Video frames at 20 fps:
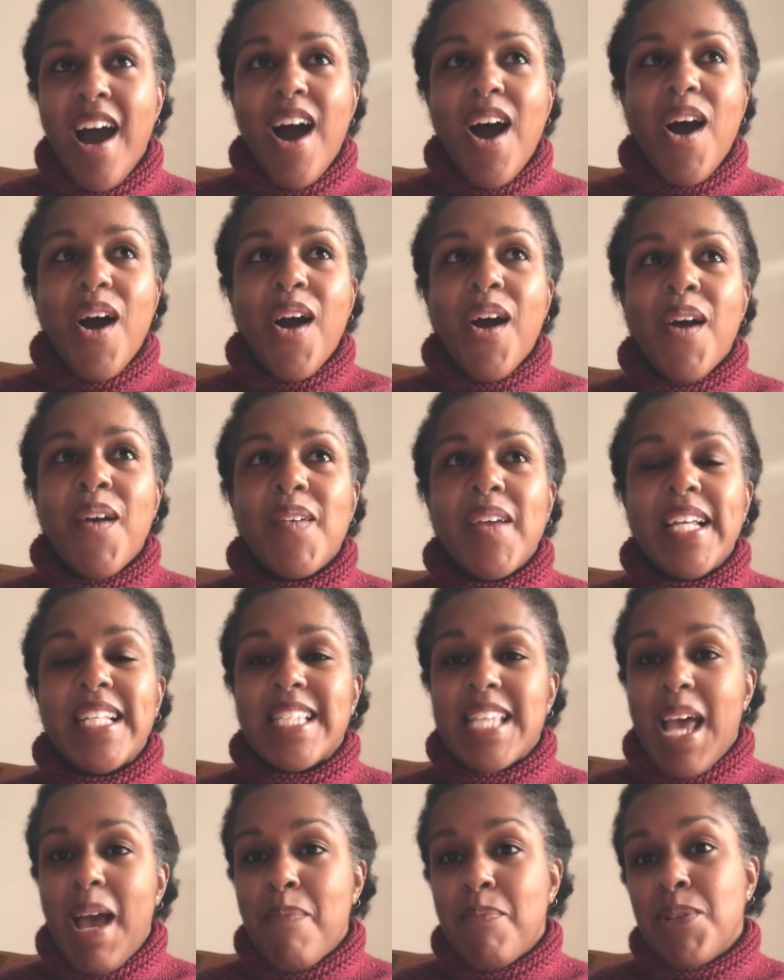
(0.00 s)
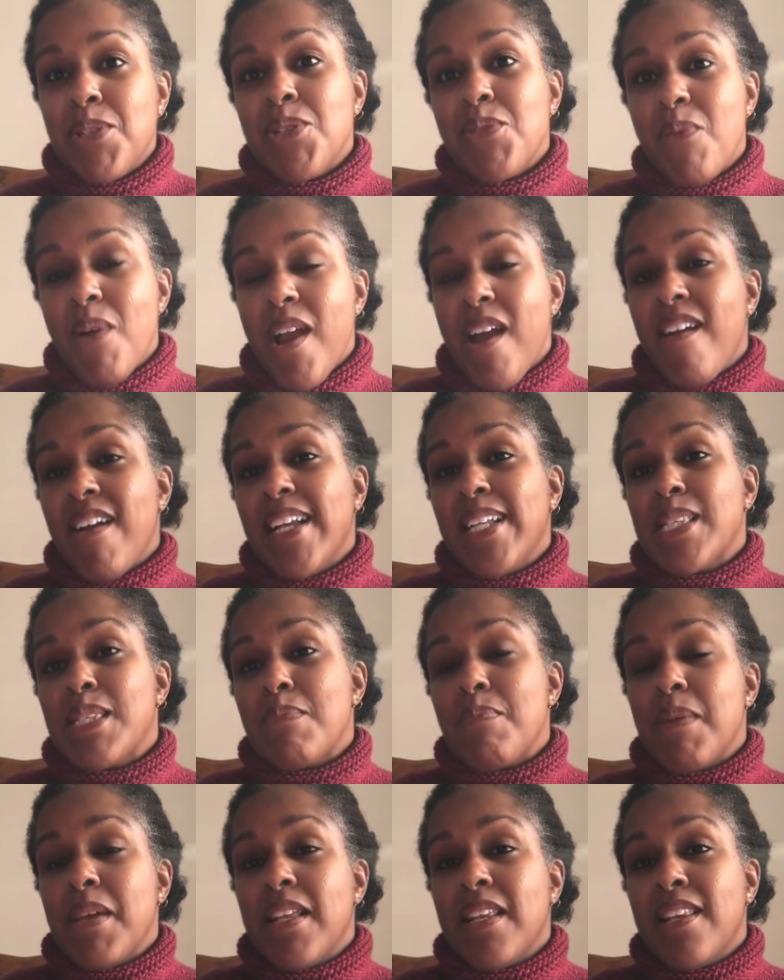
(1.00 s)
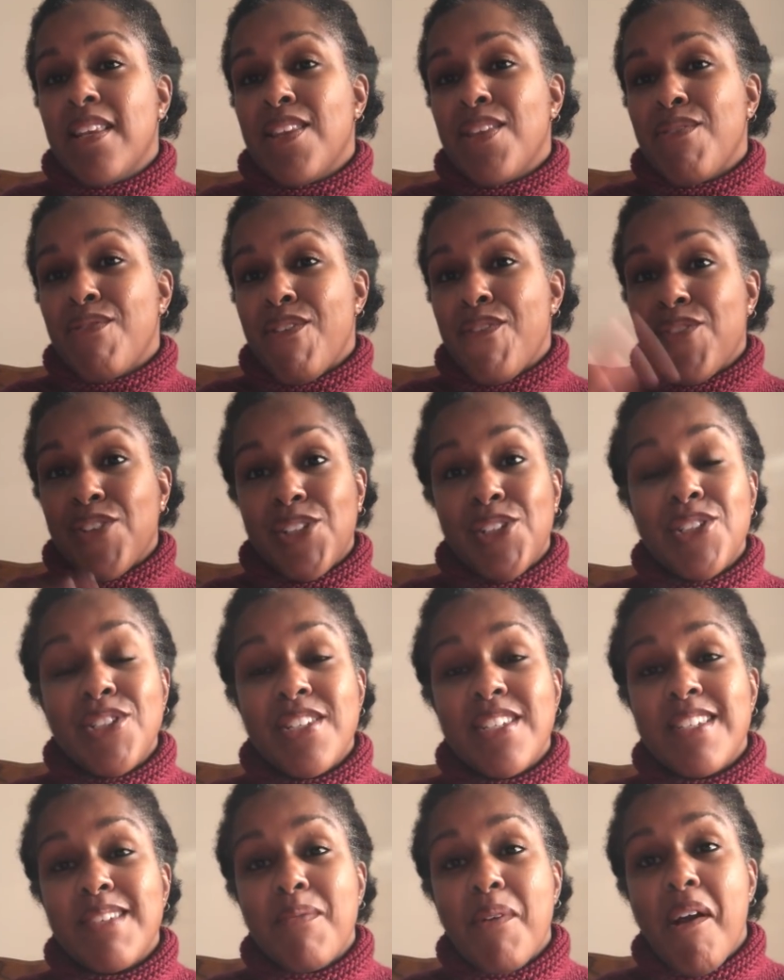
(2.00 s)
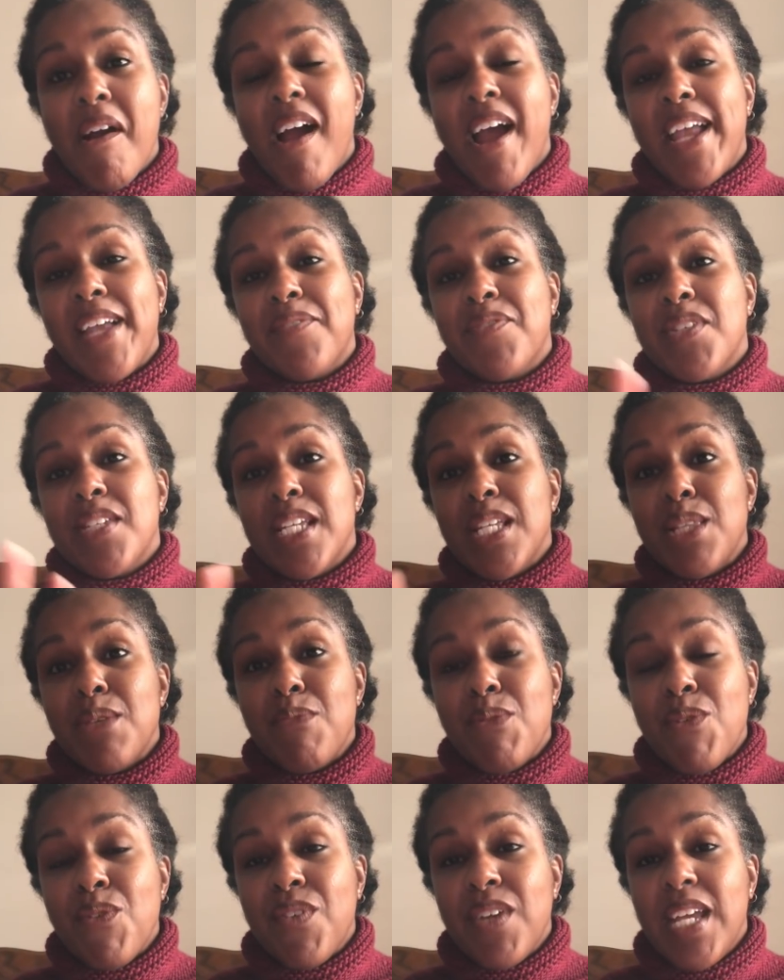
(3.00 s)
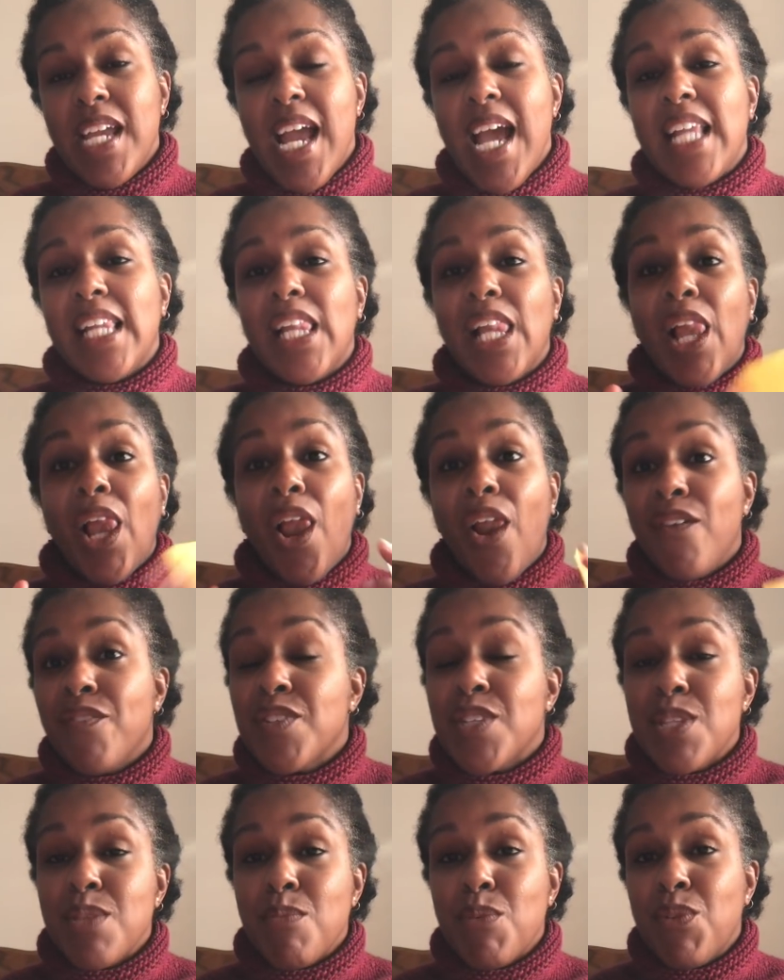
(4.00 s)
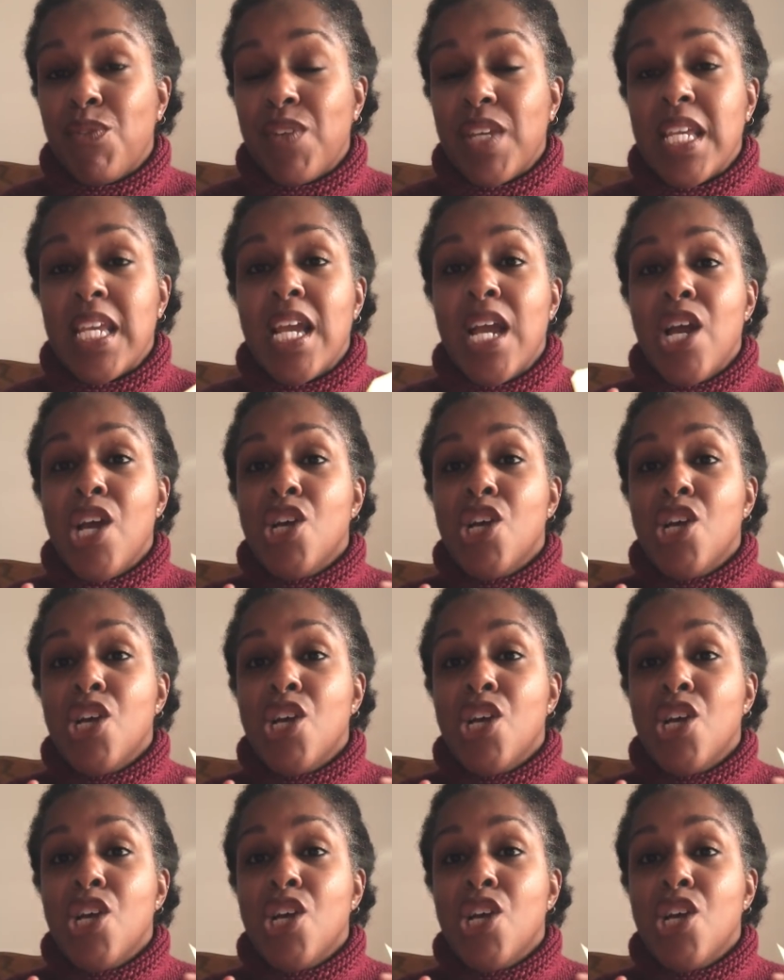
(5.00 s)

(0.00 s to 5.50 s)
Uh, it's happened where it's been the reverse, where I have seen the movie and loved the movie